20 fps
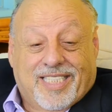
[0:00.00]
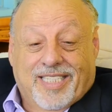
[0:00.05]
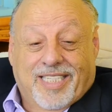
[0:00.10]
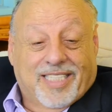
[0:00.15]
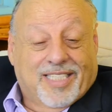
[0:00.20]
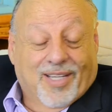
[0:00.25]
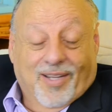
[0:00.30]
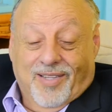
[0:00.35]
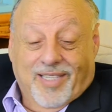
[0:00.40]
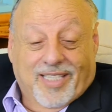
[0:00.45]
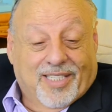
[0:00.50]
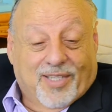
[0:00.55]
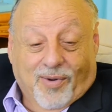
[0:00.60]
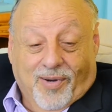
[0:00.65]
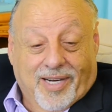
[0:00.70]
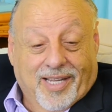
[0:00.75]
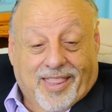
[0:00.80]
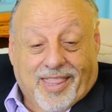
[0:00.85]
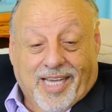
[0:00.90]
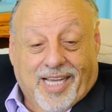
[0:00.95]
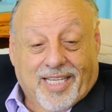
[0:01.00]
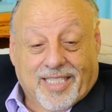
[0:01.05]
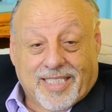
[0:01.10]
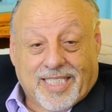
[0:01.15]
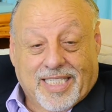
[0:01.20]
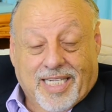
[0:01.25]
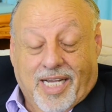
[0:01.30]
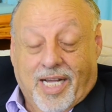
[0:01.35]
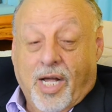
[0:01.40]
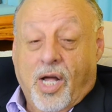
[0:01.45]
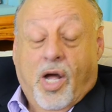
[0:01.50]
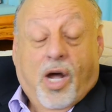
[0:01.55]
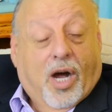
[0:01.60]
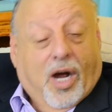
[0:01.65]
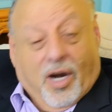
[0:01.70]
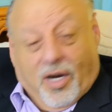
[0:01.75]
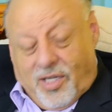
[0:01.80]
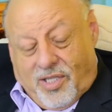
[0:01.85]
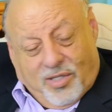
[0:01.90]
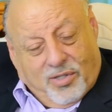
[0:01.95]
it's only $20,000.
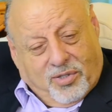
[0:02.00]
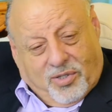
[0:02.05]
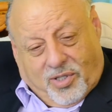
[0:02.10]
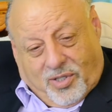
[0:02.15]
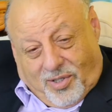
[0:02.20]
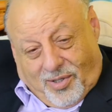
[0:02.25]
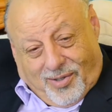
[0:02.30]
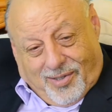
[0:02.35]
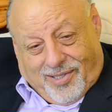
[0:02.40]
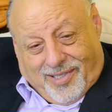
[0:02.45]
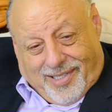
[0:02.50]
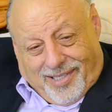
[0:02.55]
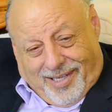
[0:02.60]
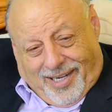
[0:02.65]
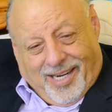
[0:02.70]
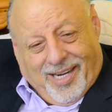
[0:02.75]
Are you sure?